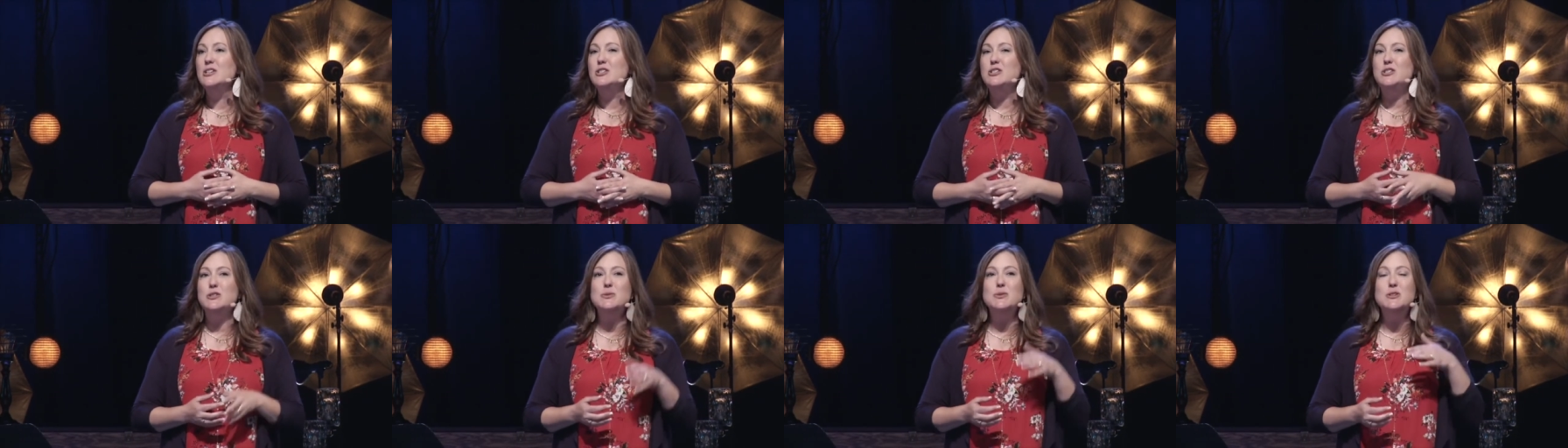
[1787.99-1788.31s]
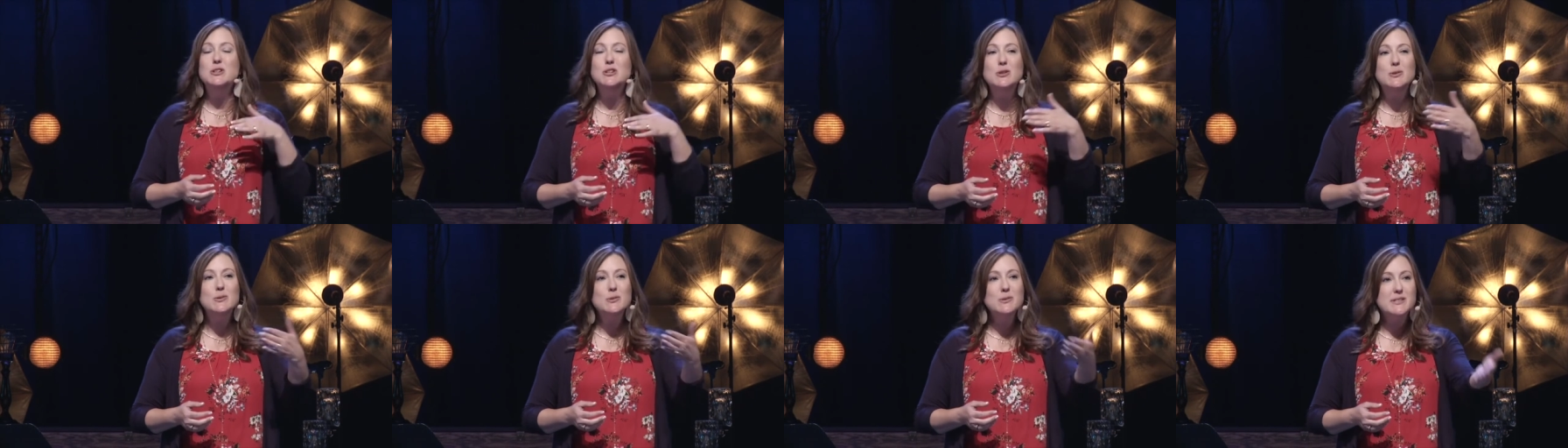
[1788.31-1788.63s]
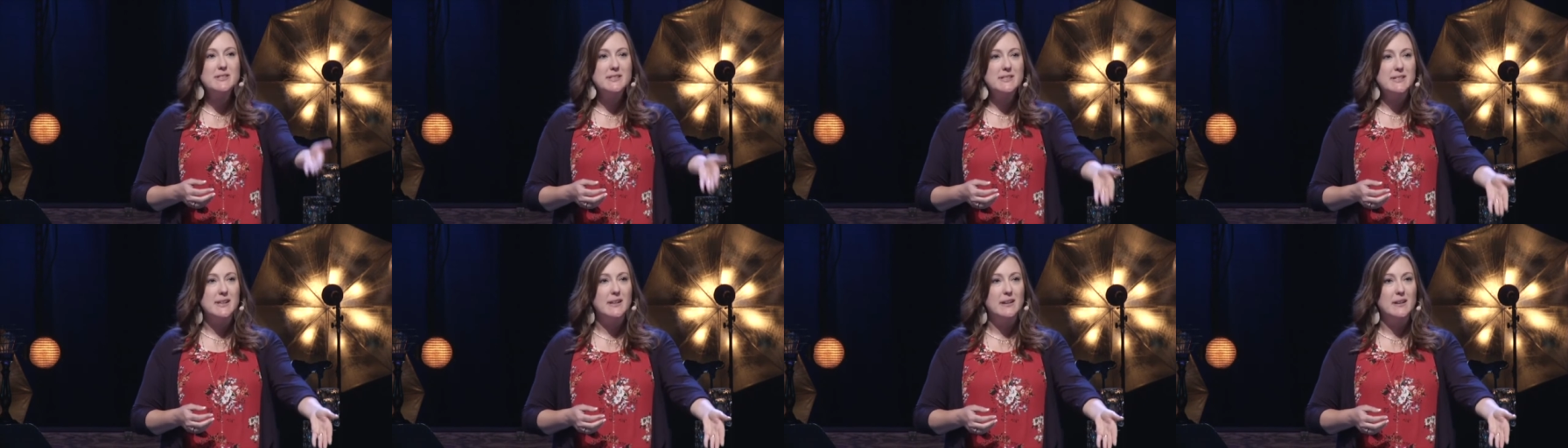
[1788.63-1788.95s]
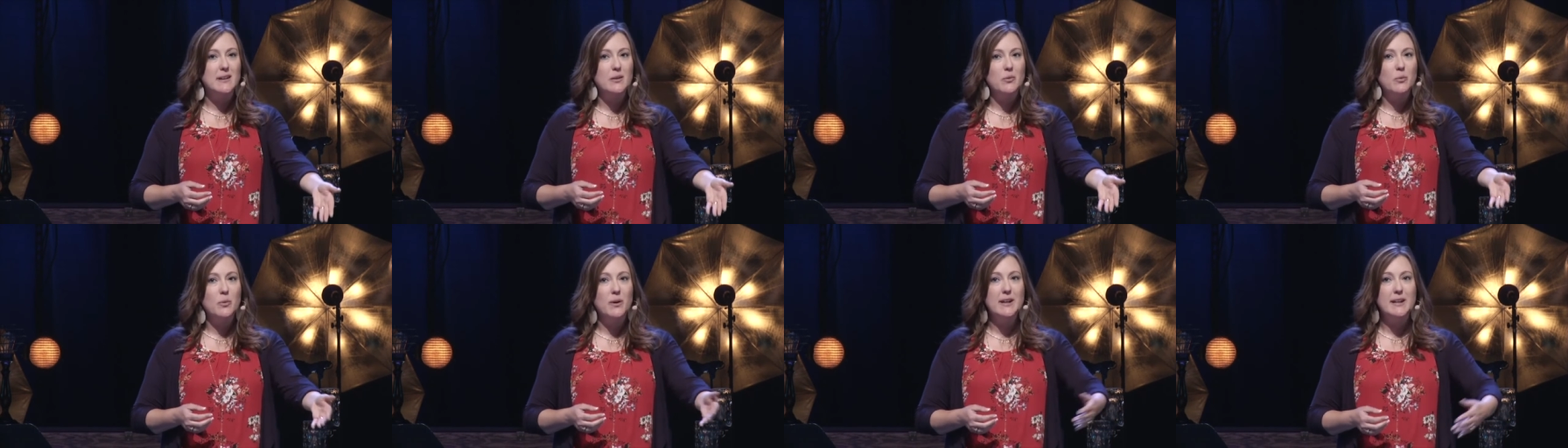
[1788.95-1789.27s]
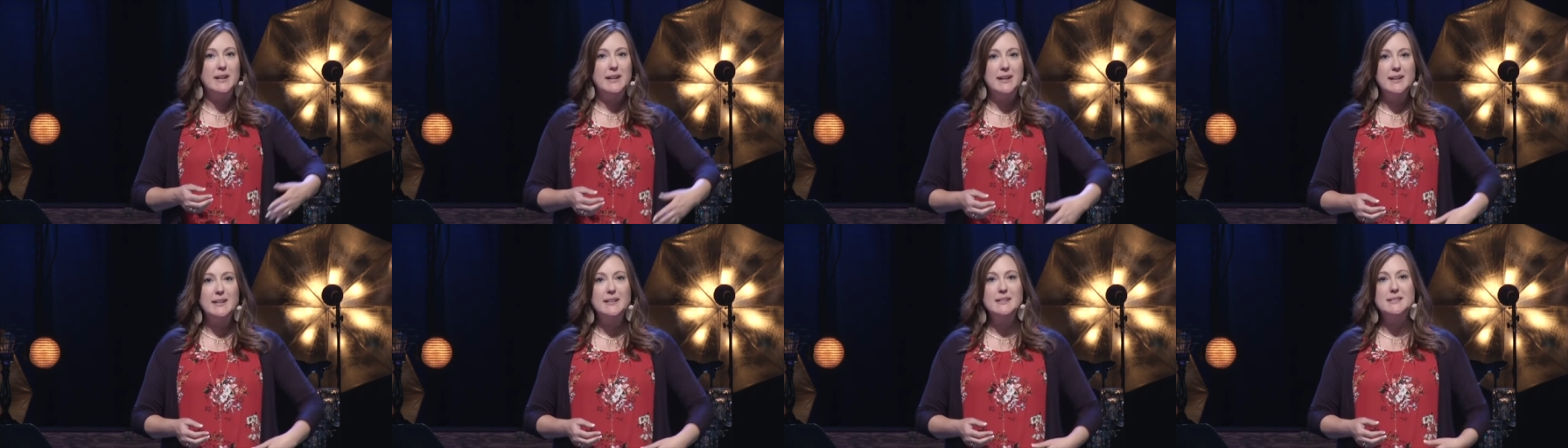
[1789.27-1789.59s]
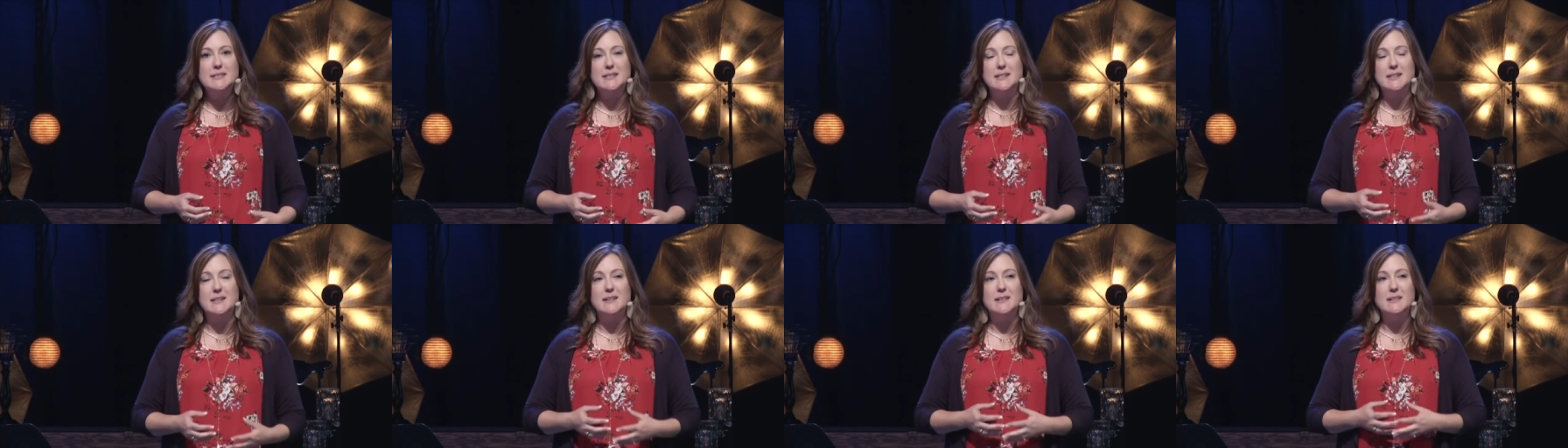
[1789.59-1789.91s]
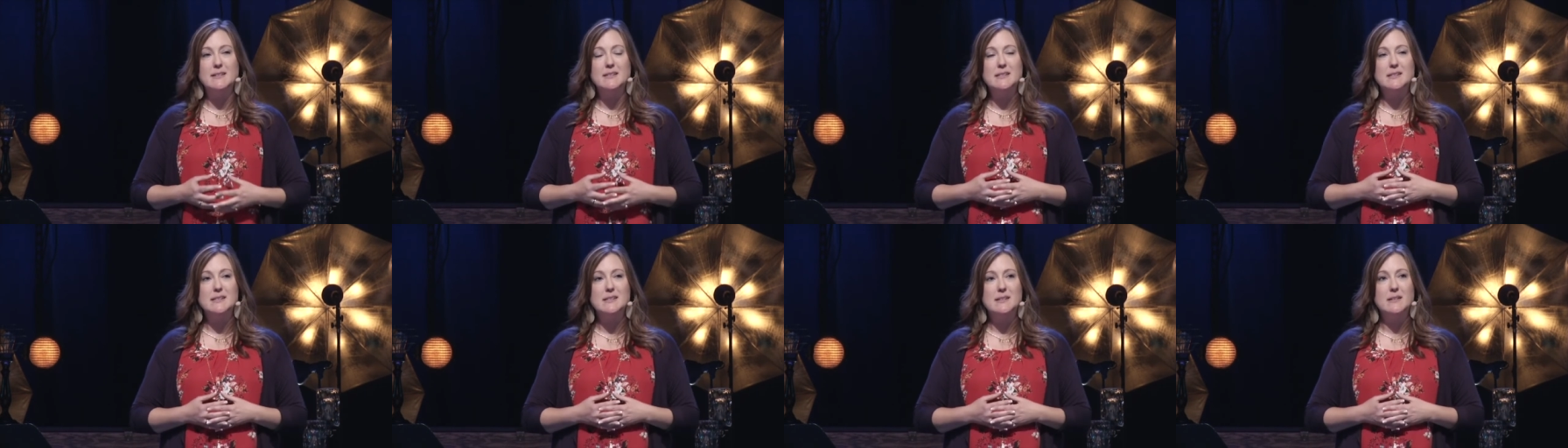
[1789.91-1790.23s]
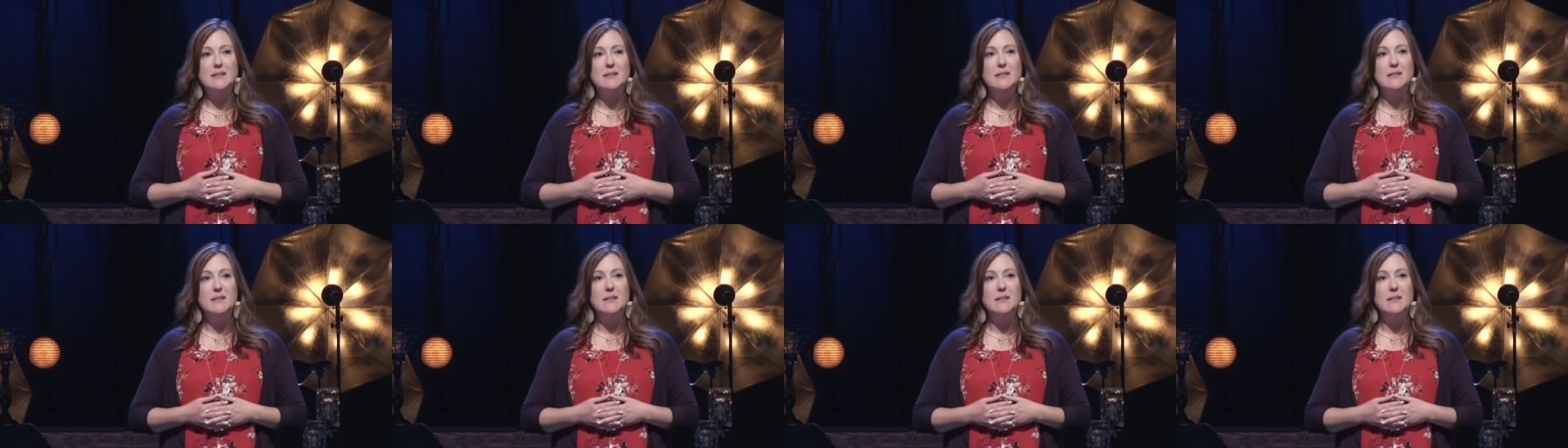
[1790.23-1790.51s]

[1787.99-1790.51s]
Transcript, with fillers: Do you see what he sees?